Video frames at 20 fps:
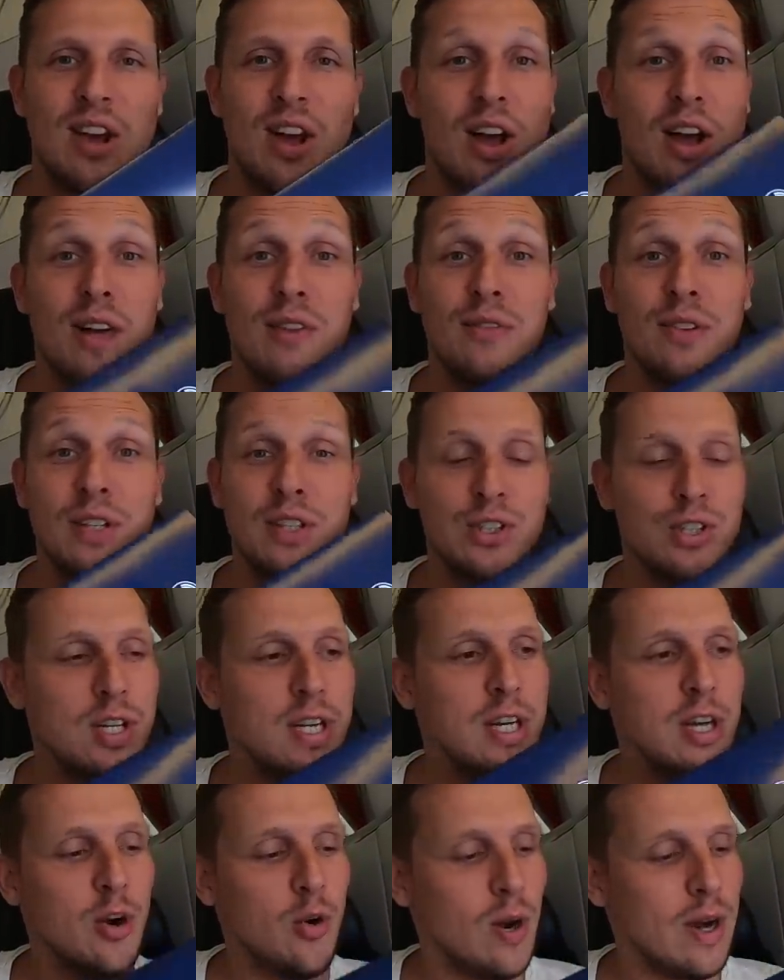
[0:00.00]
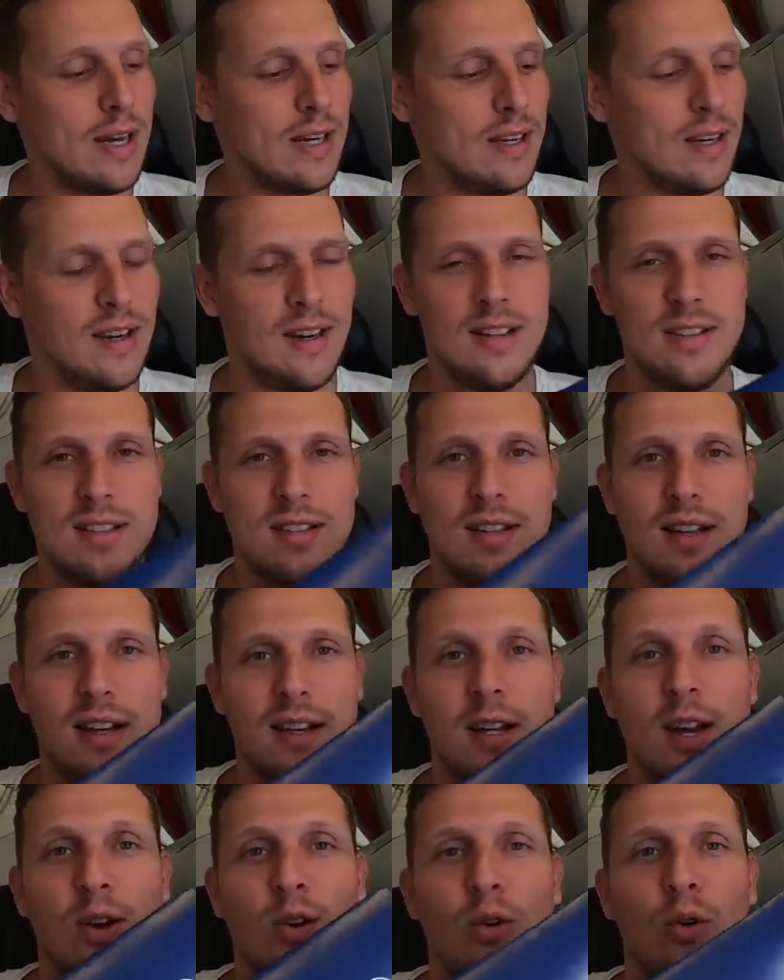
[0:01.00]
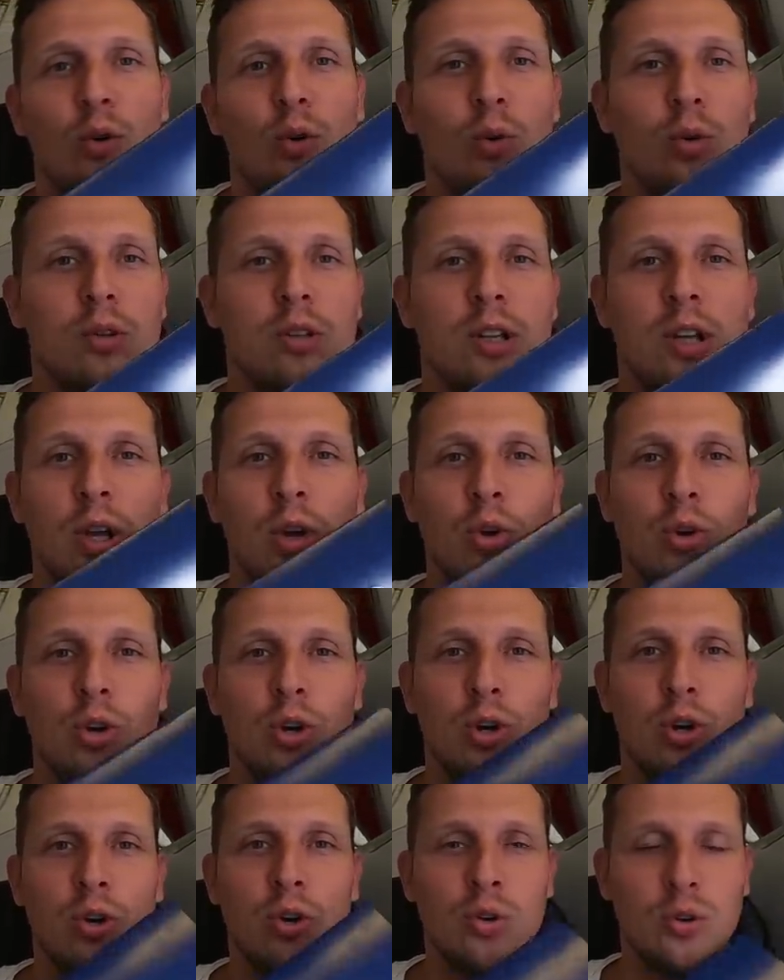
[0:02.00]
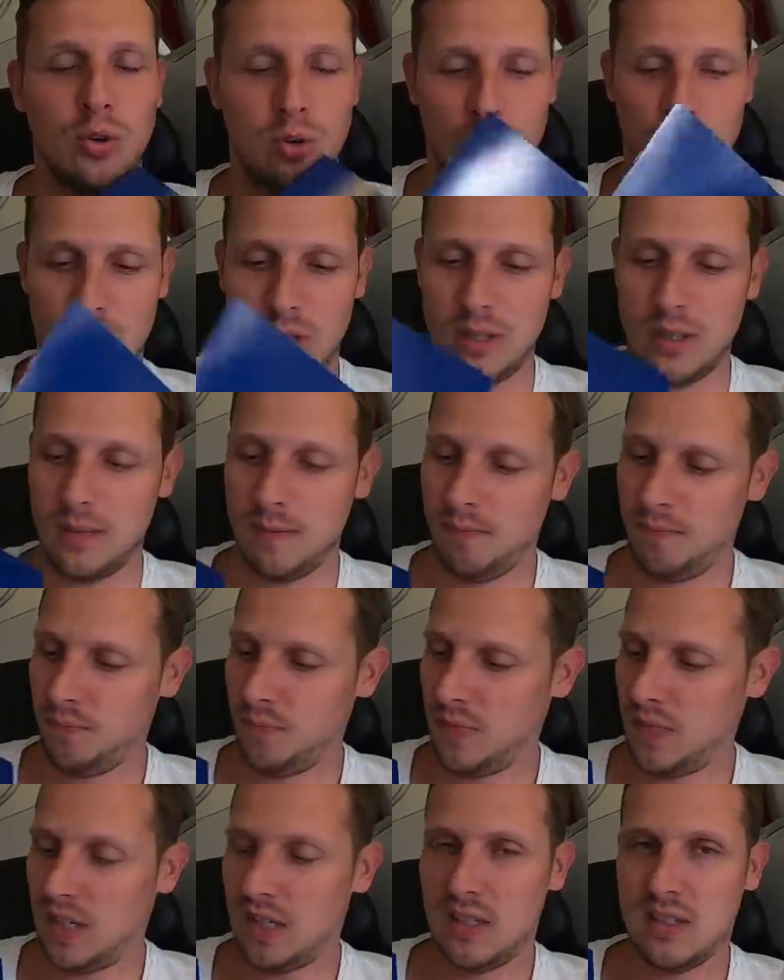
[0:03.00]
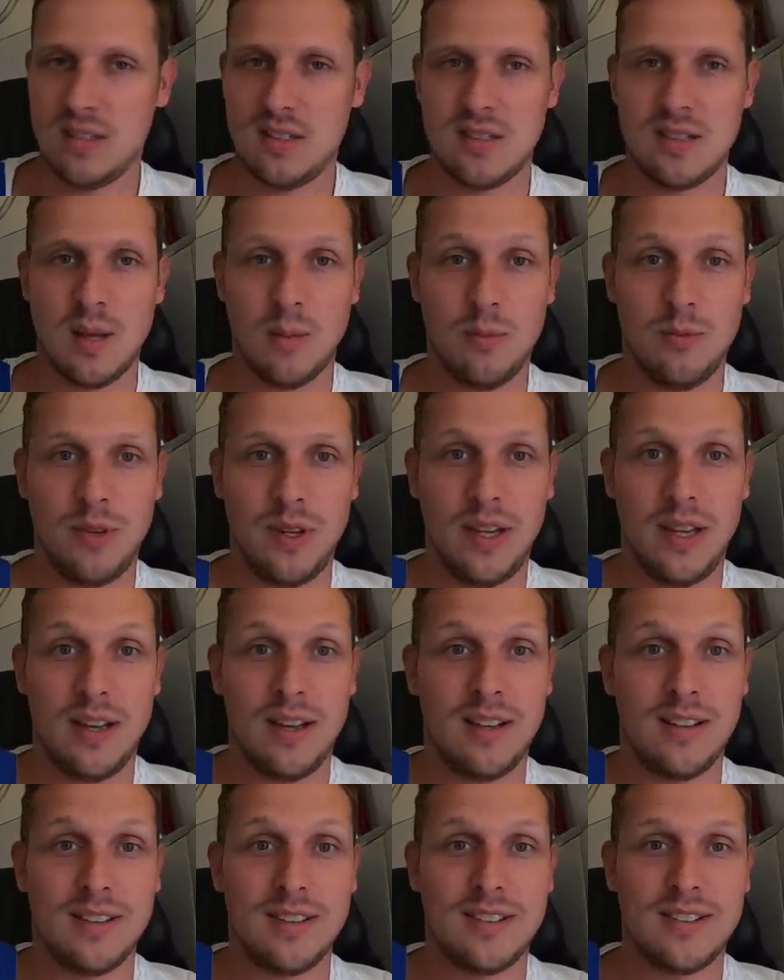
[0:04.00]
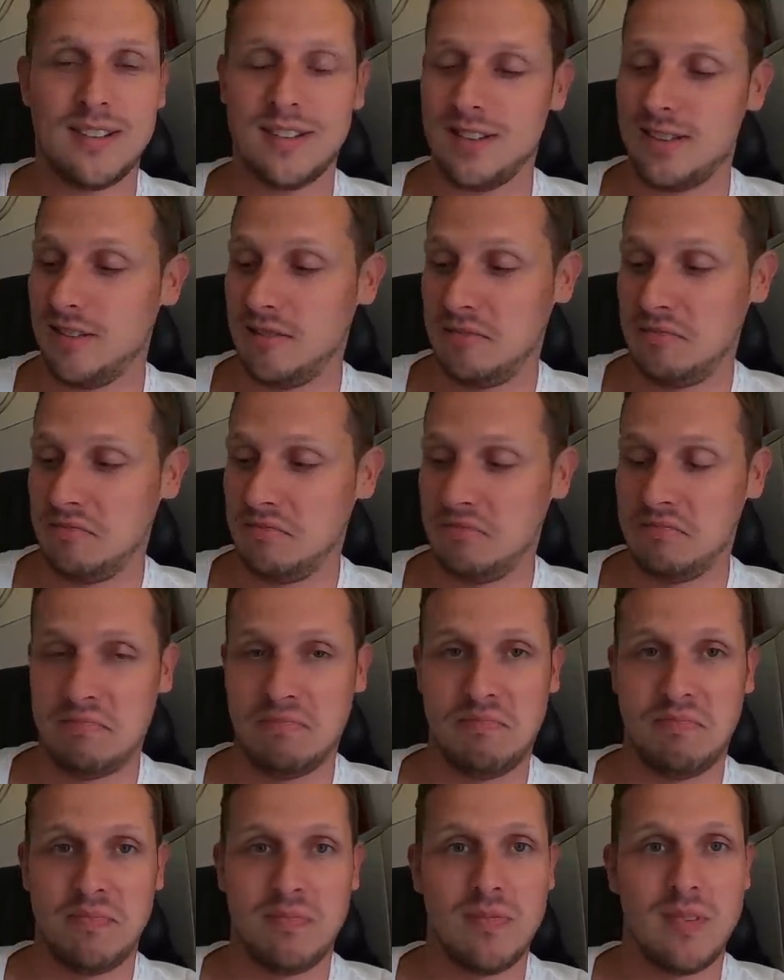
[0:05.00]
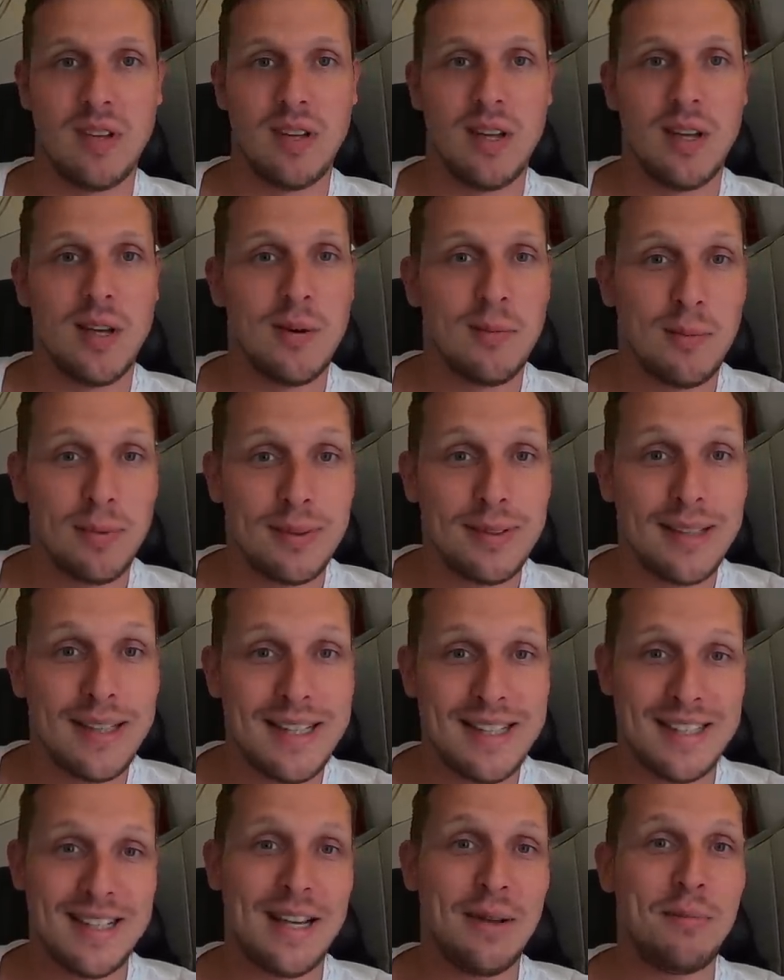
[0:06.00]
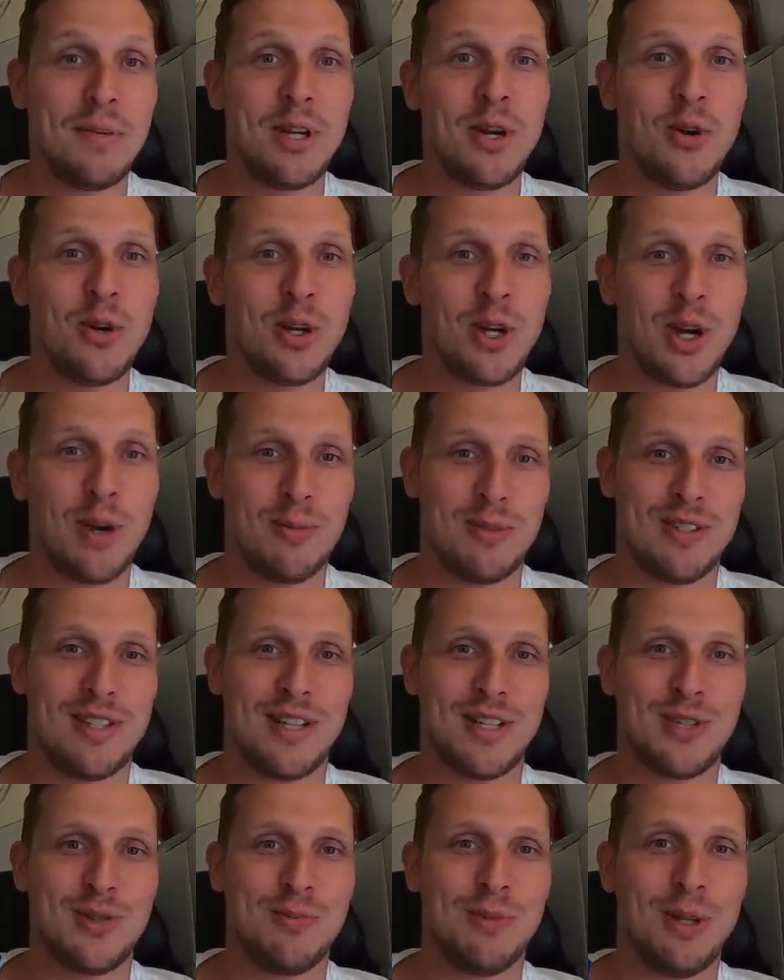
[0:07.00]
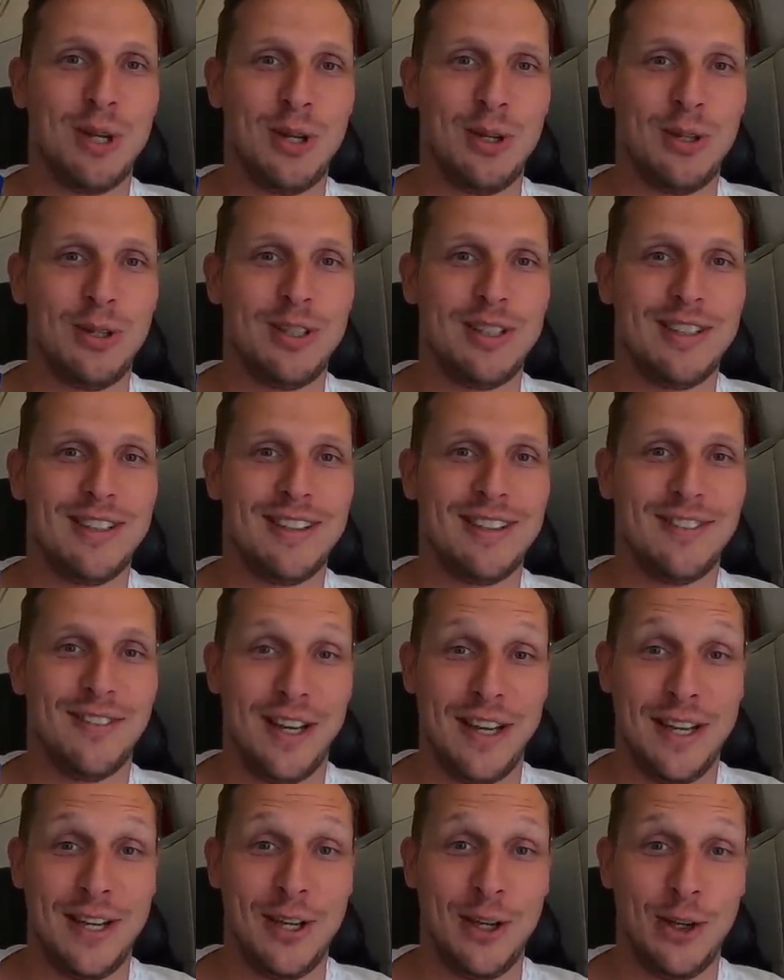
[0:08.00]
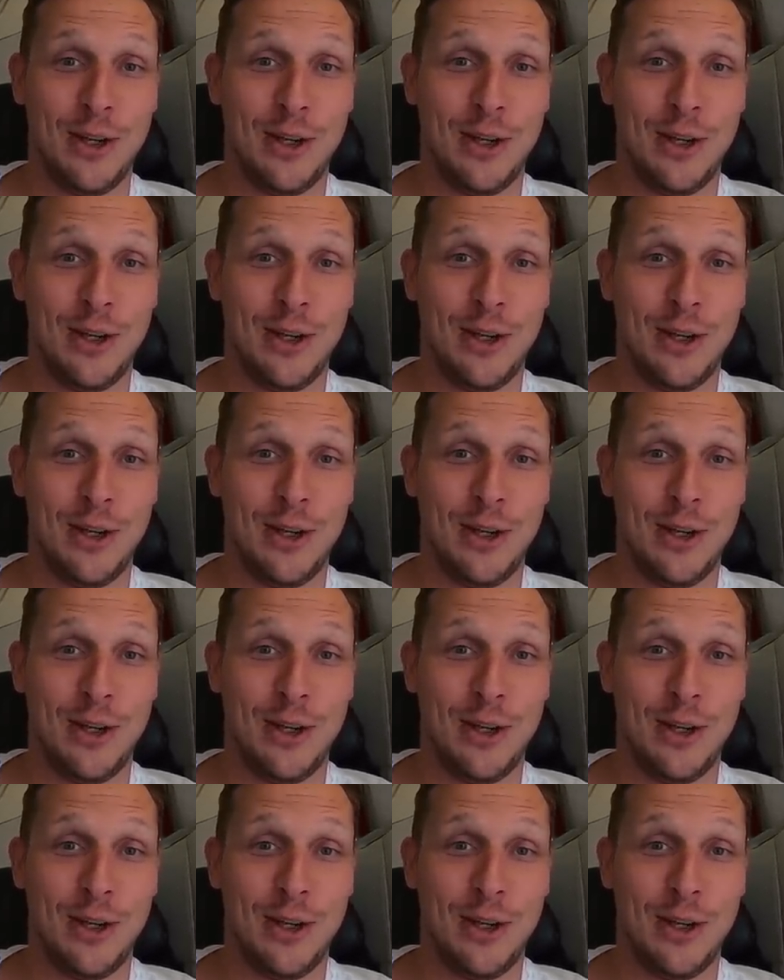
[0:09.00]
I have literally no idea. Is it like their old logo or something else? Please let me know in the comment section below. Thank you.